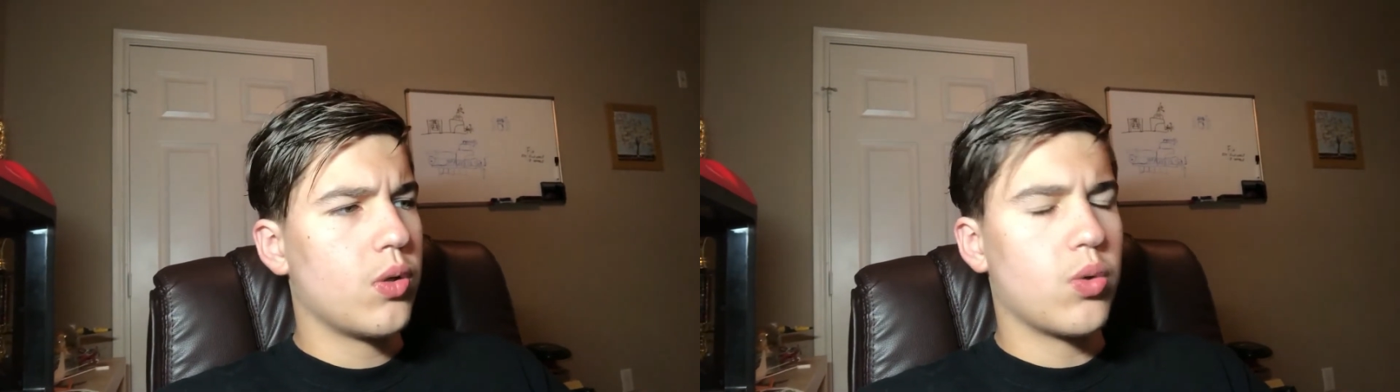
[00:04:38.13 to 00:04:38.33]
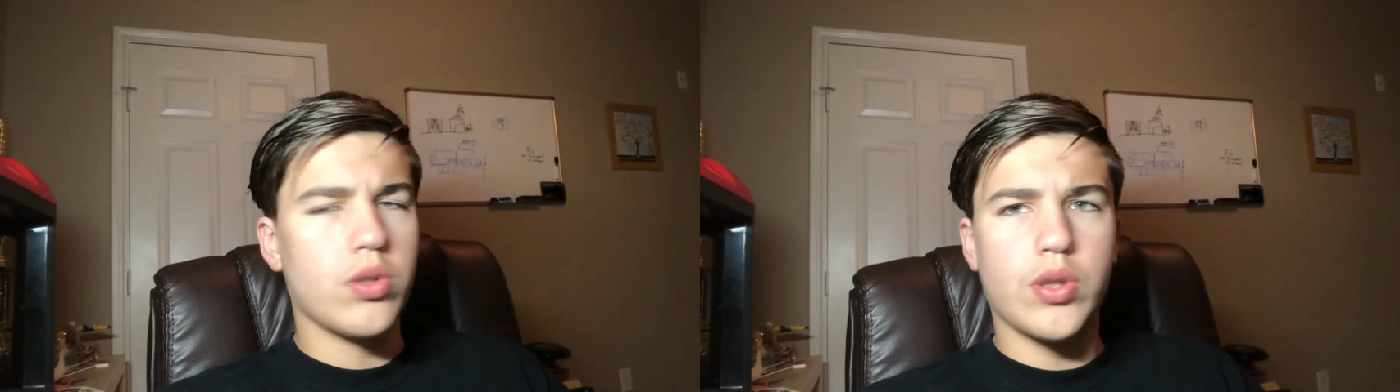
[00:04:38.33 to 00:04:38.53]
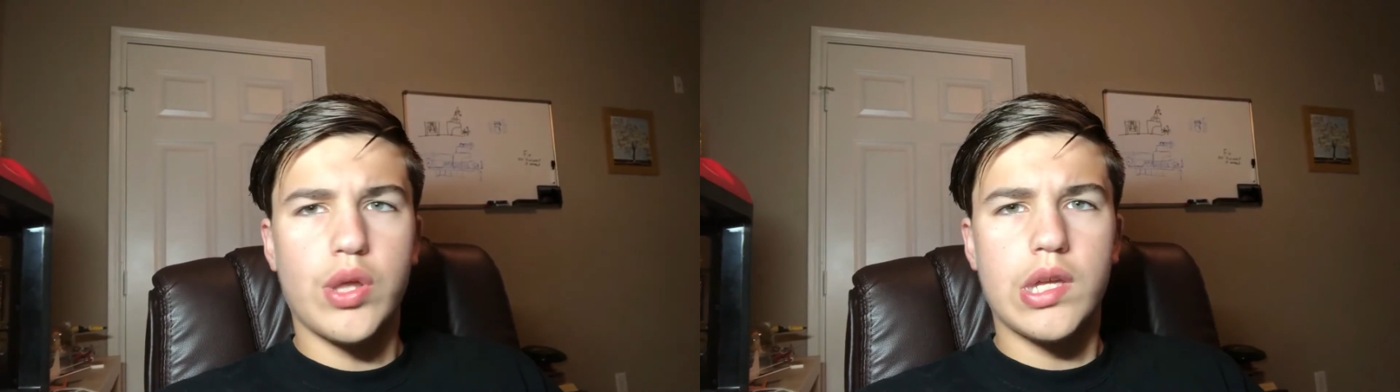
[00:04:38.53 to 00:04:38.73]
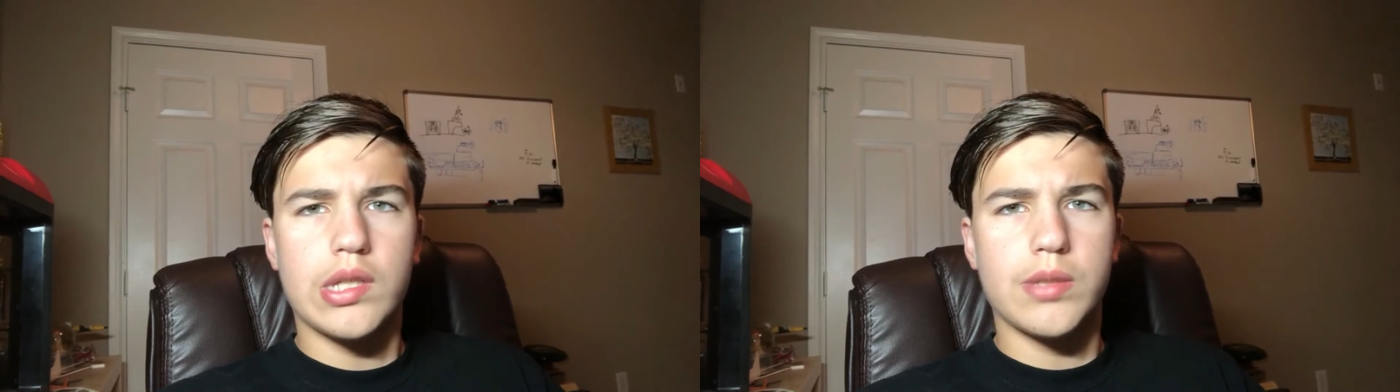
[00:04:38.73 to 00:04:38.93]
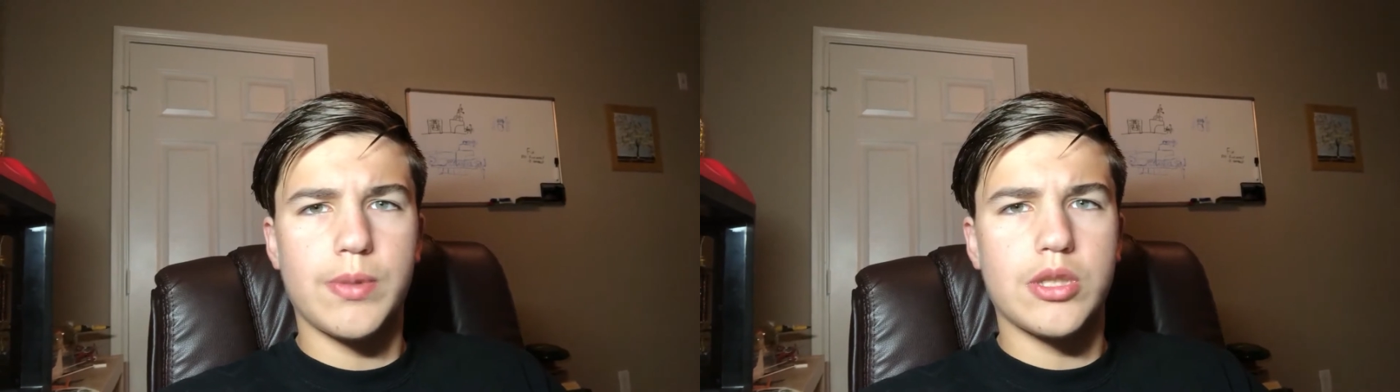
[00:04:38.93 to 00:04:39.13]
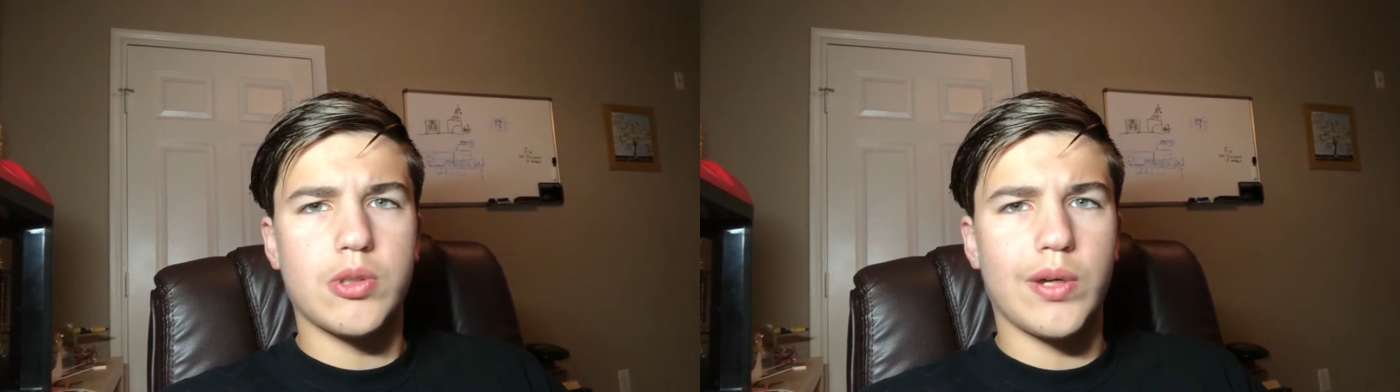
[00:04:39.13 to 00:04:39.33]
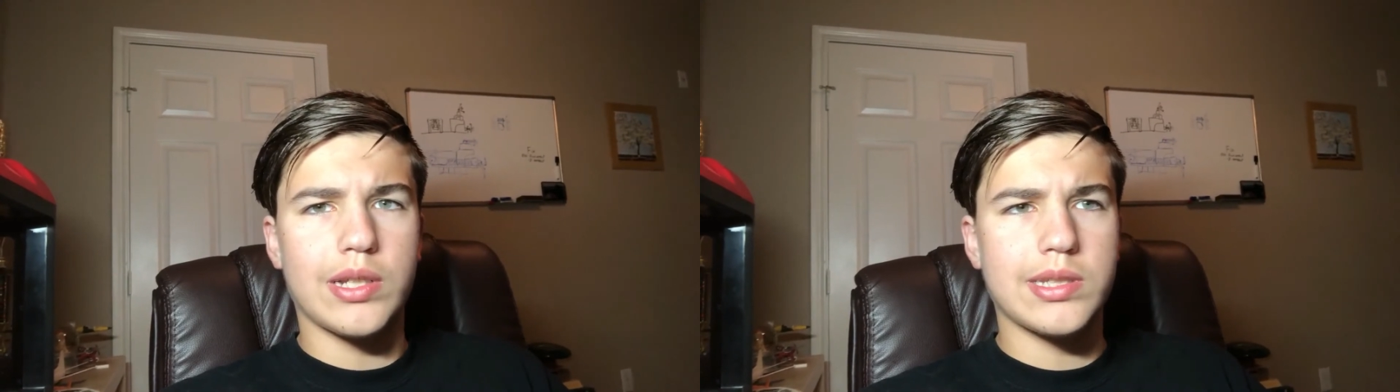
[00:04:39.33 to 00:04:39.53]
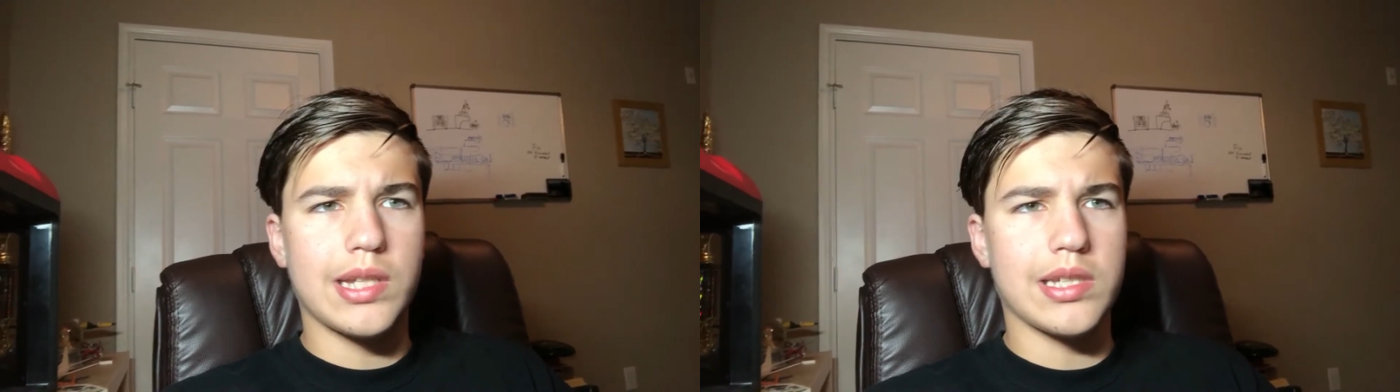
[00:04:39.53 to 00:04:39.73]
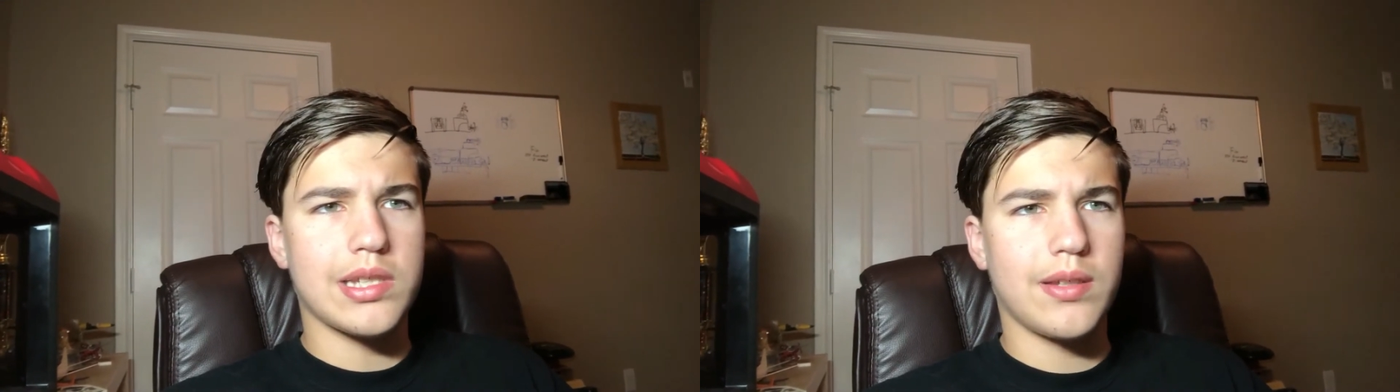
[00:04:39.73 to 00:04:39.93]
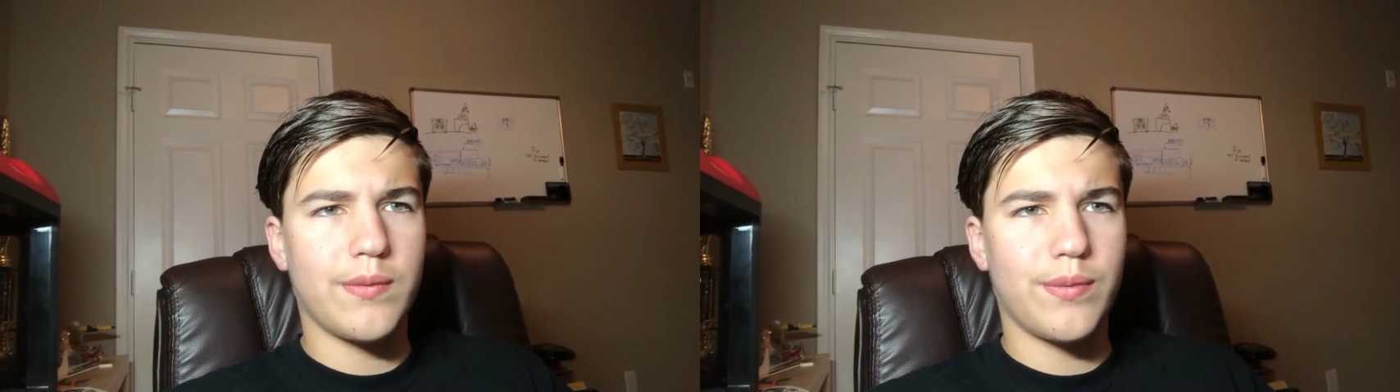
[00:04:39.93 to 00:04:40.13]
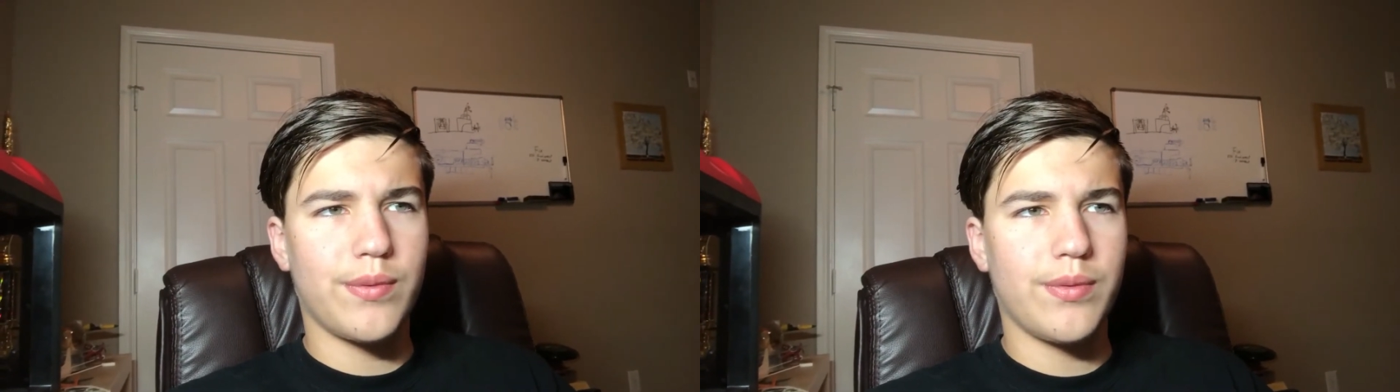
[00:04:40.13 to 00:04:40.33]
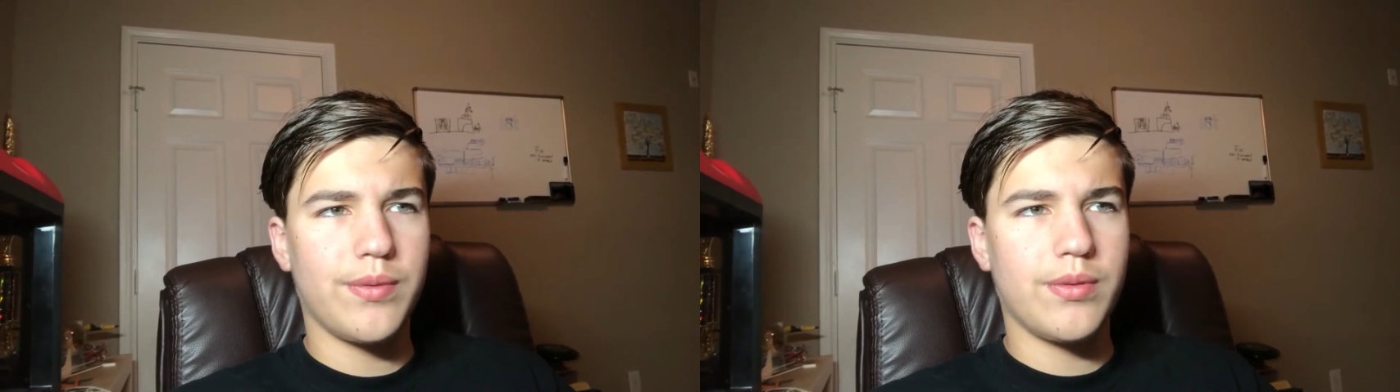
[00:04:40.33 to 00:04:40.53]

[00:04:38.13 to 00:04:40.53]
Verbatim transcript: Or do you think it's a bit too excessive?